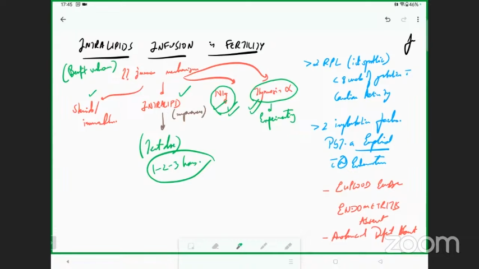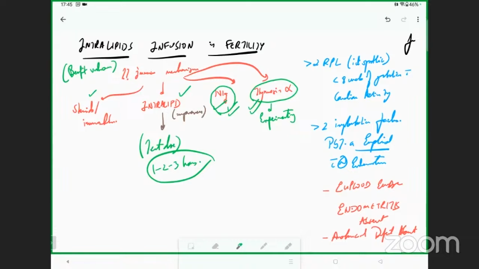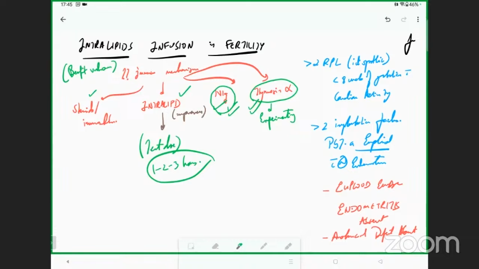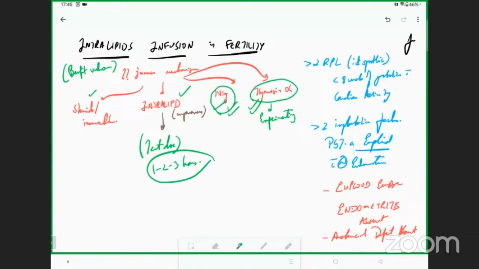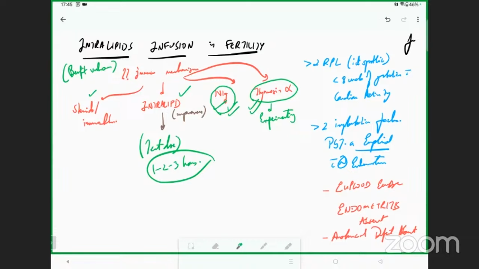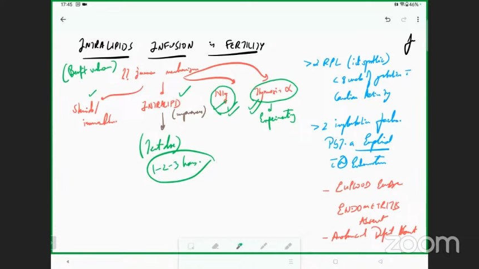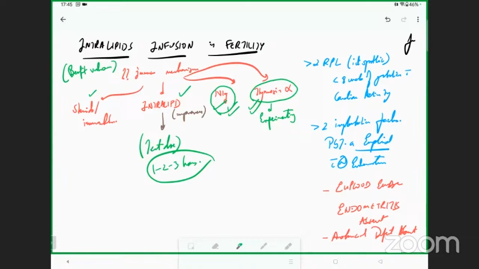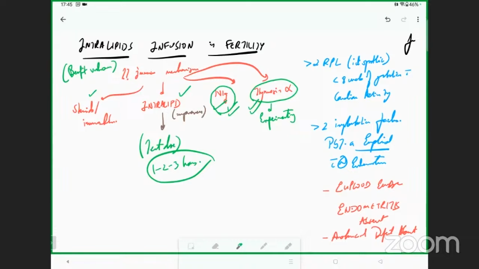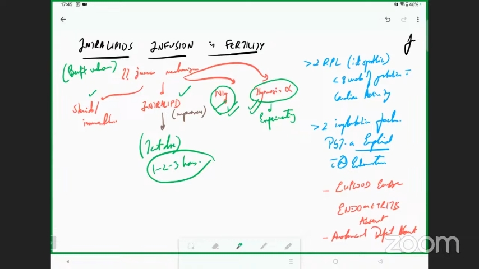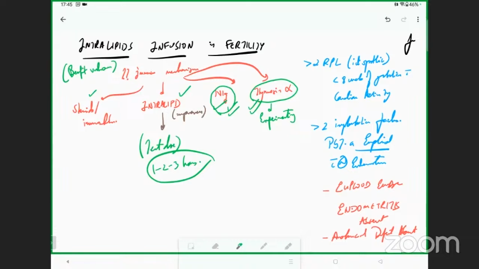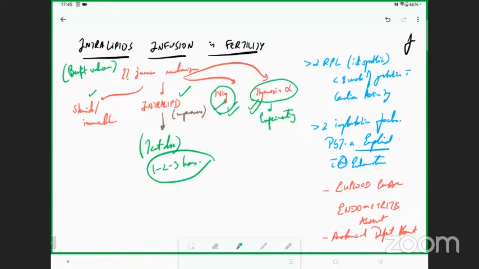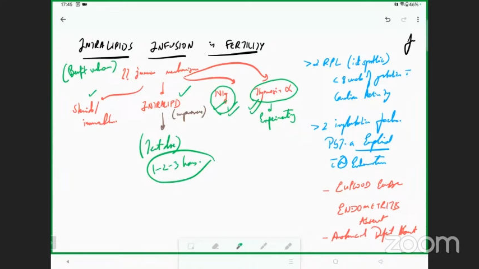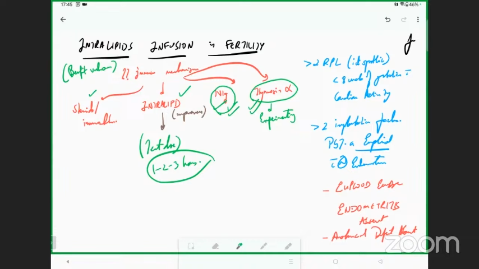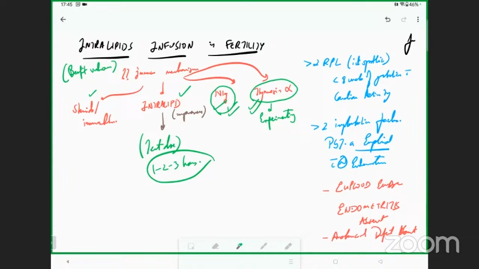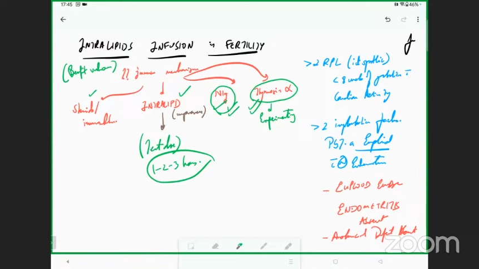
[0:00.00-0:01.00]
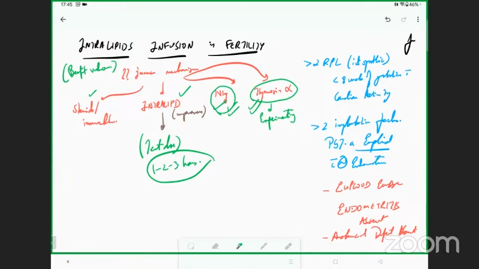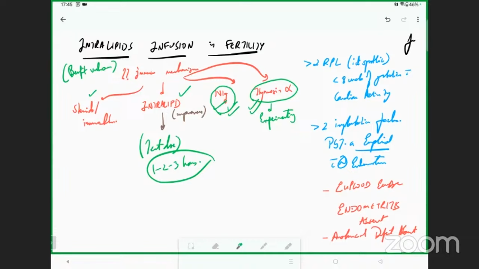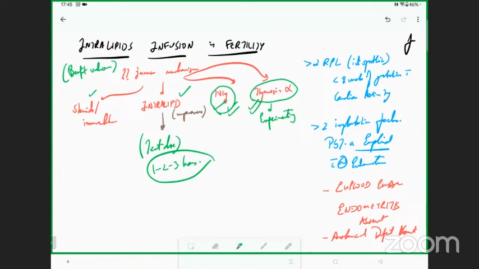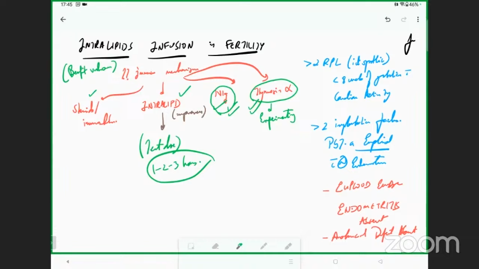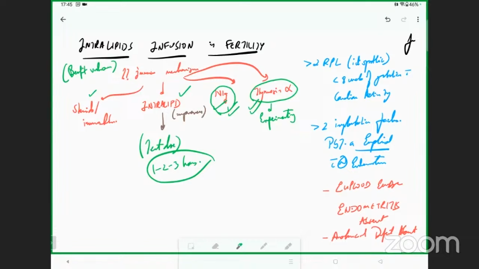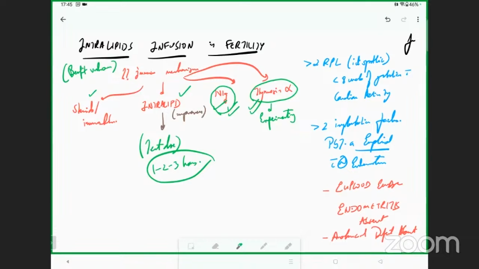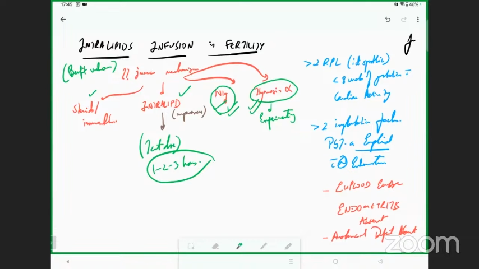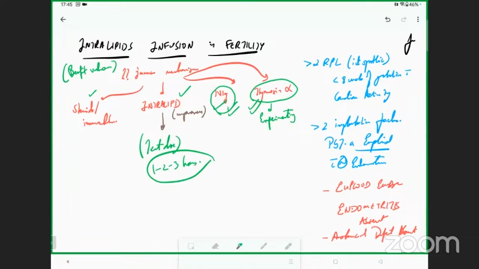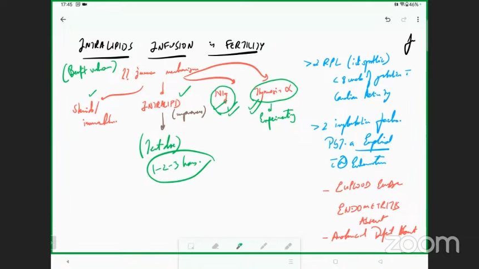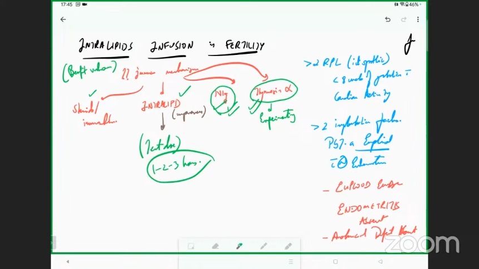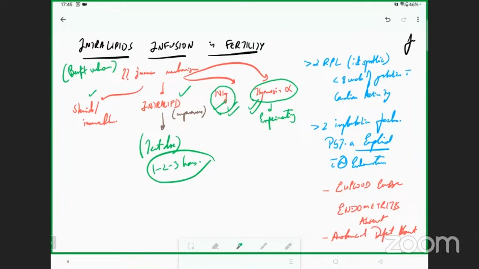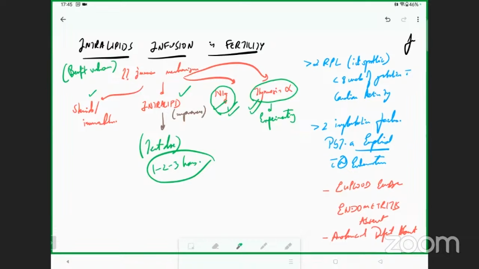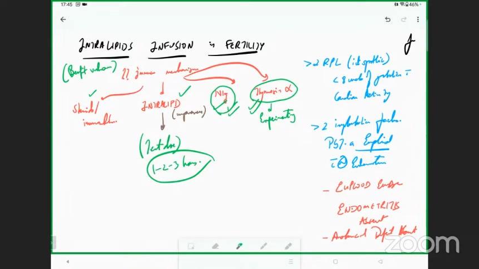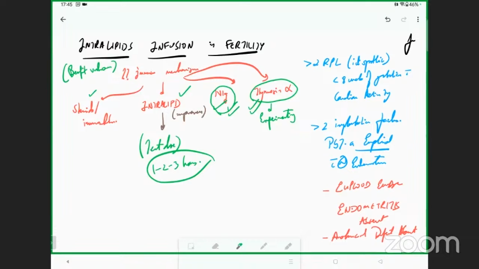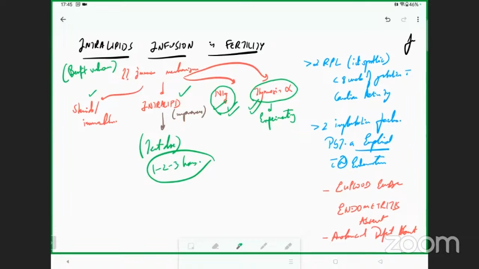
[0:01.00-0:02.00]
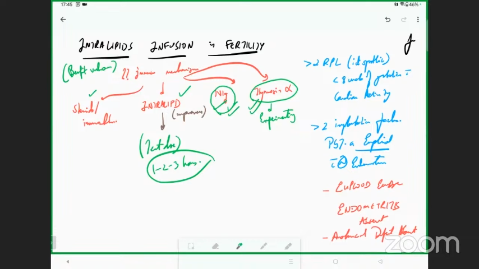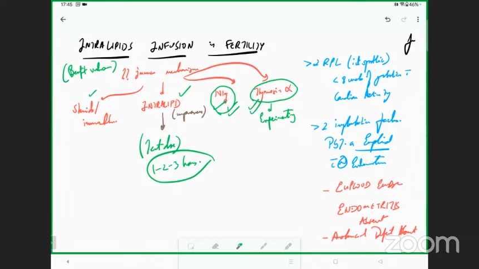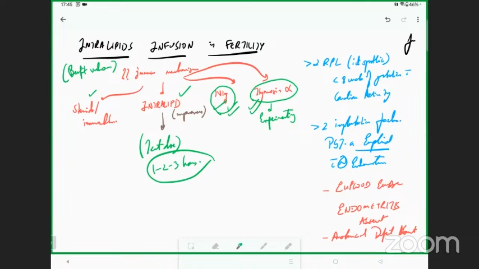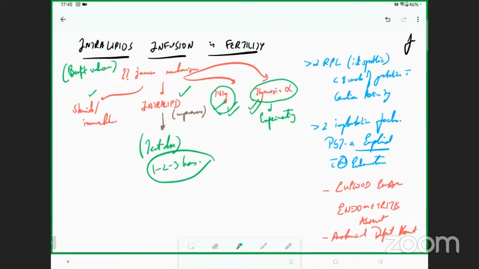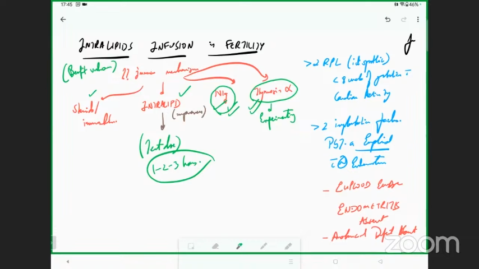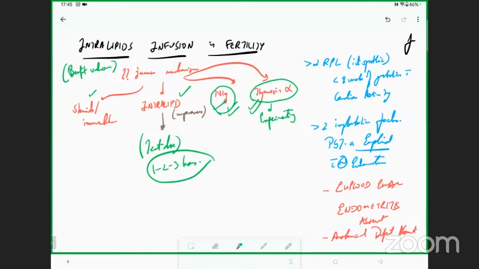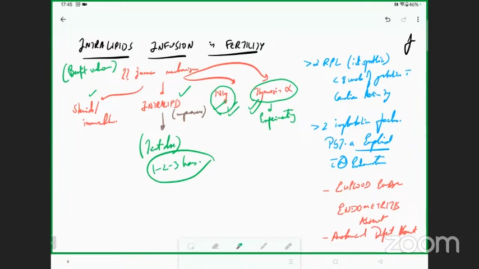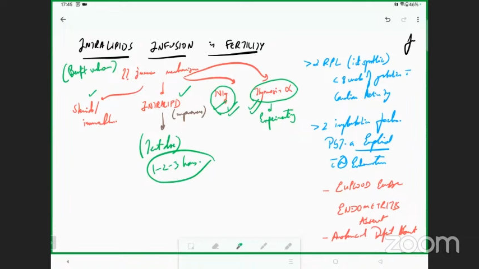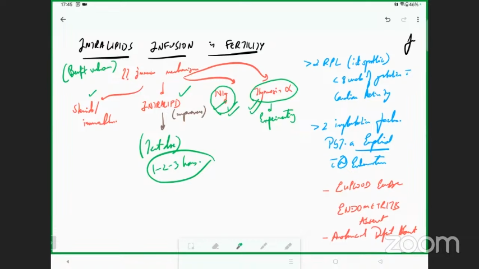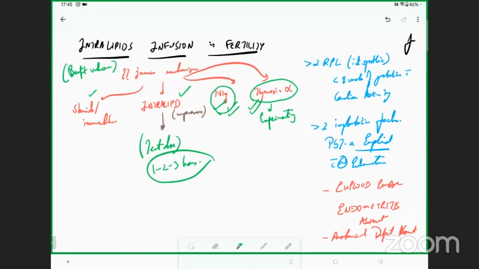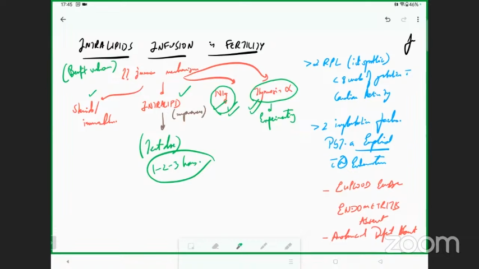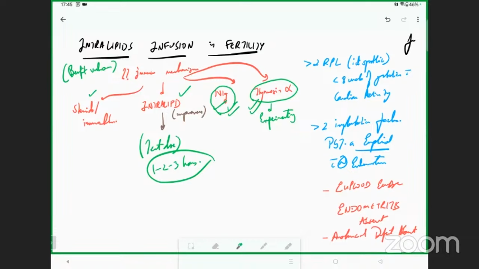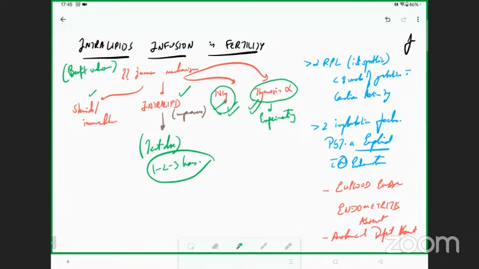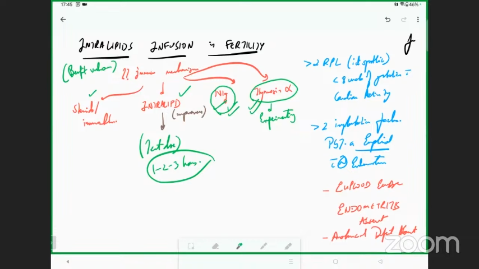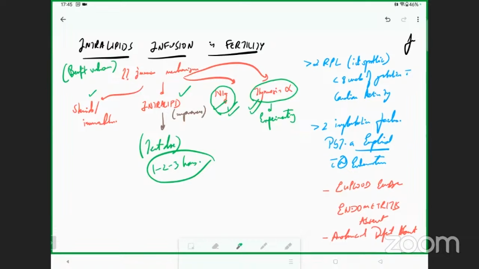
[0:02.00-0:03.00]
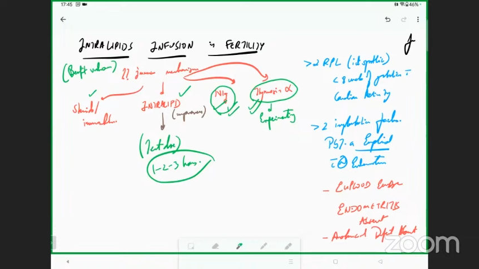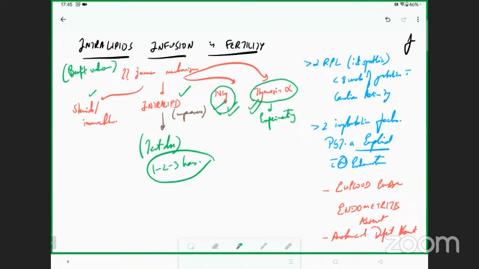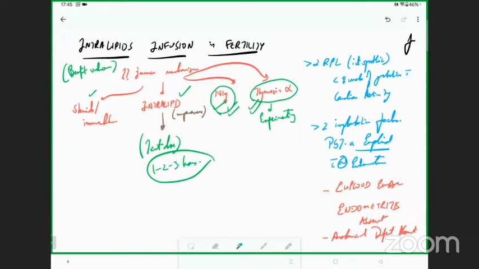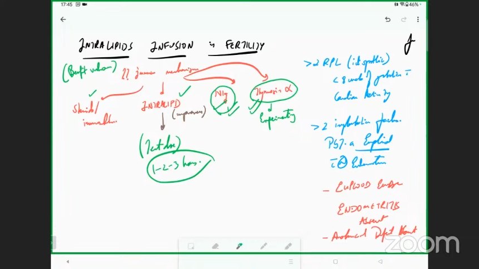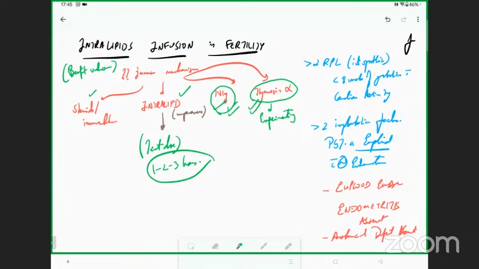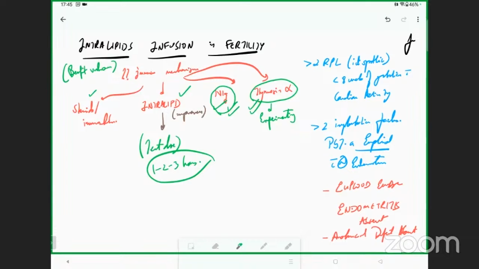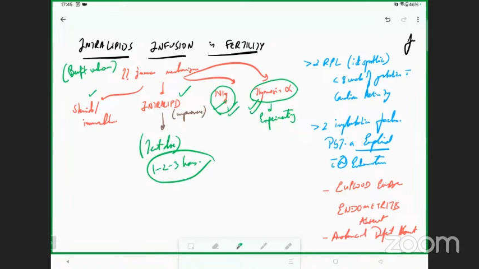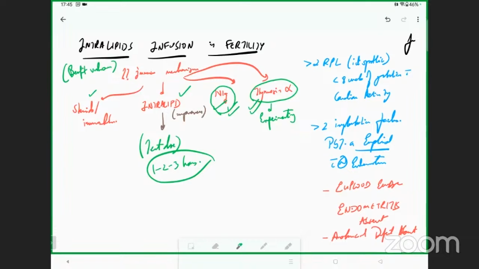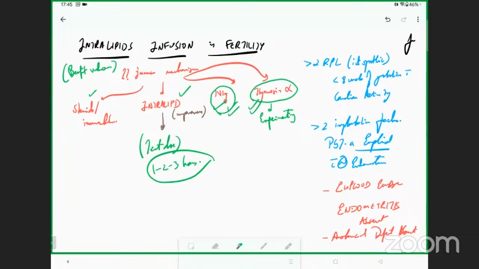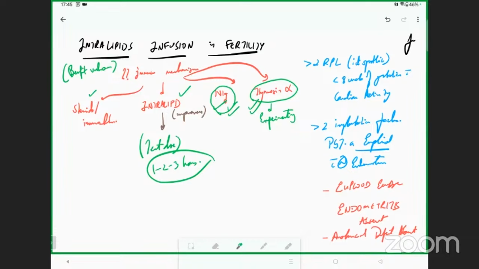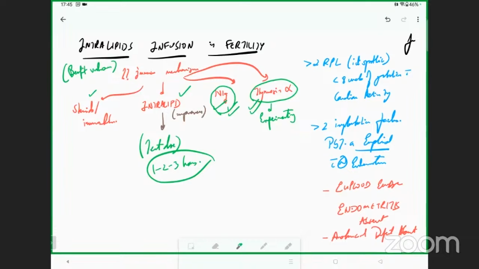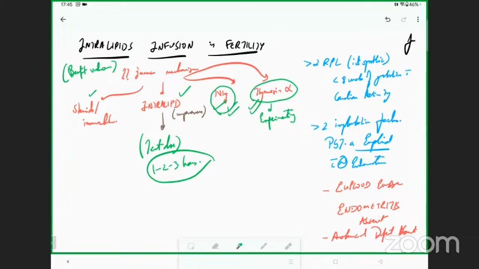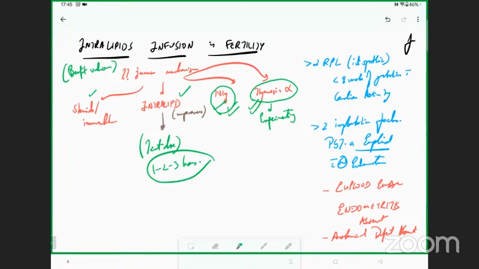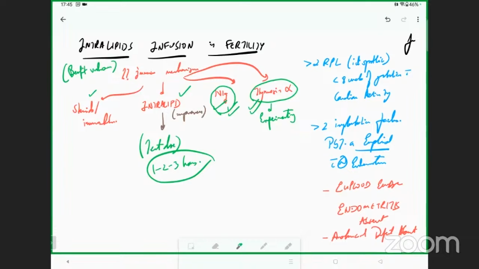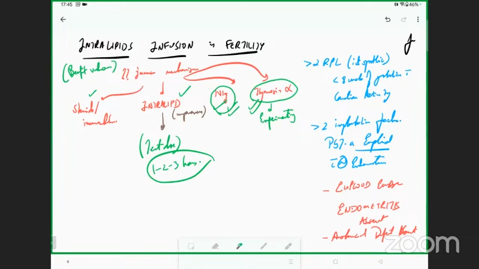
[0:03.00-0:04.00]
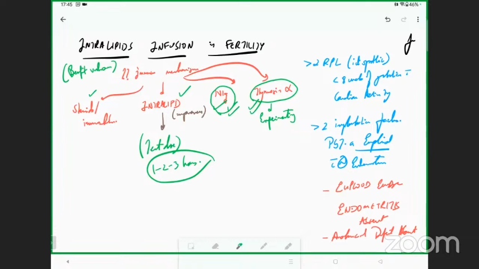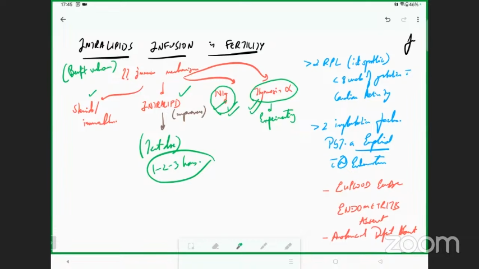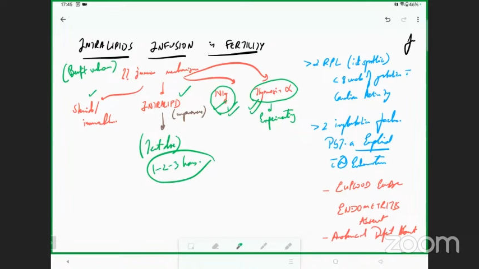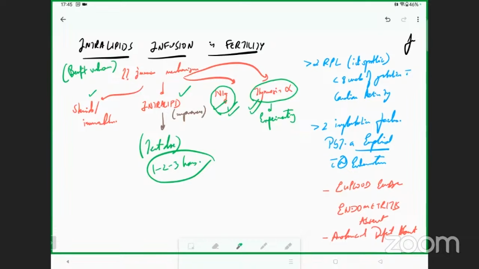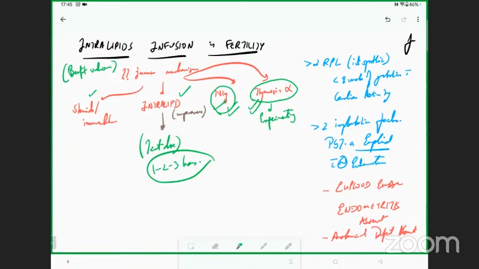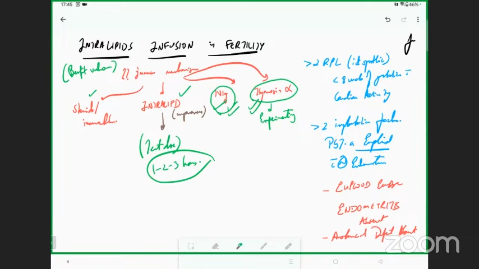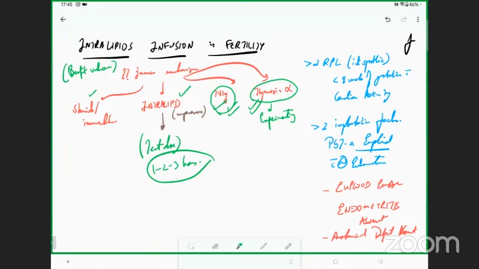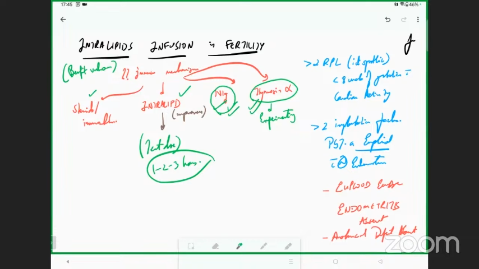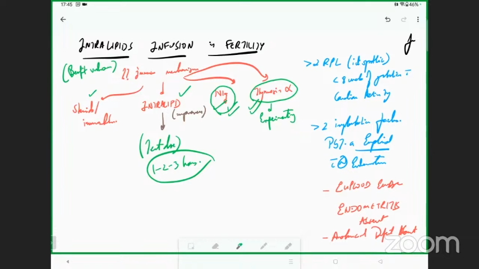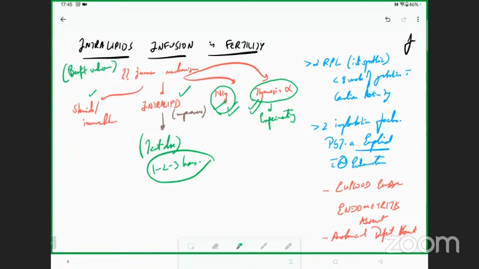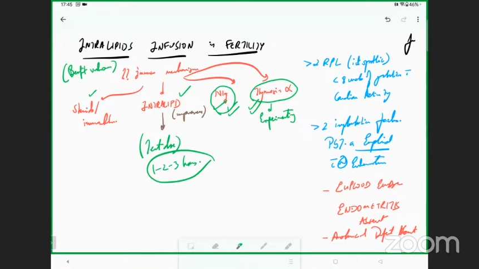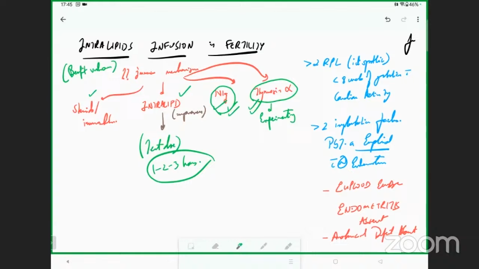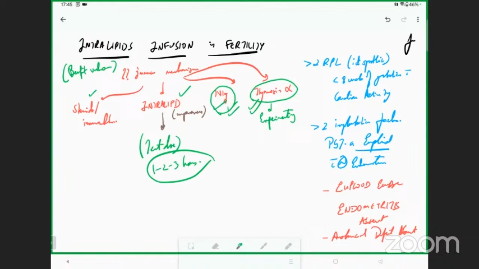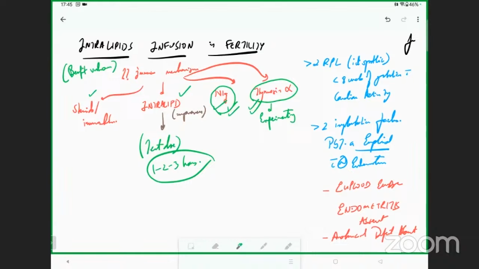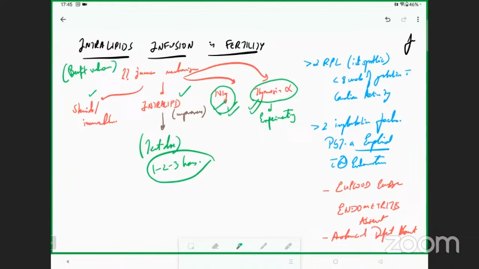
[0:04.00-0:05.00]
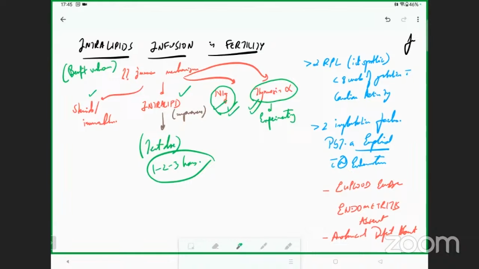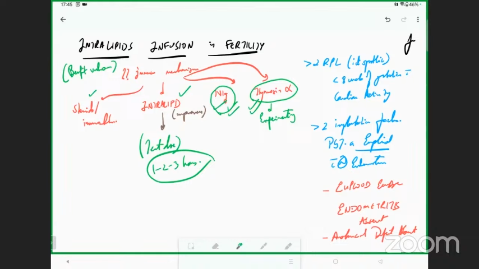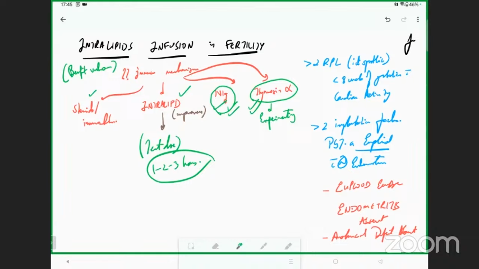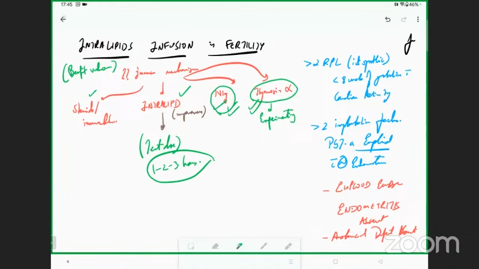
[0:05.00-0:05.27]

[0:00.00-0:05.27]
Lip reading: [unreadable: no face in view]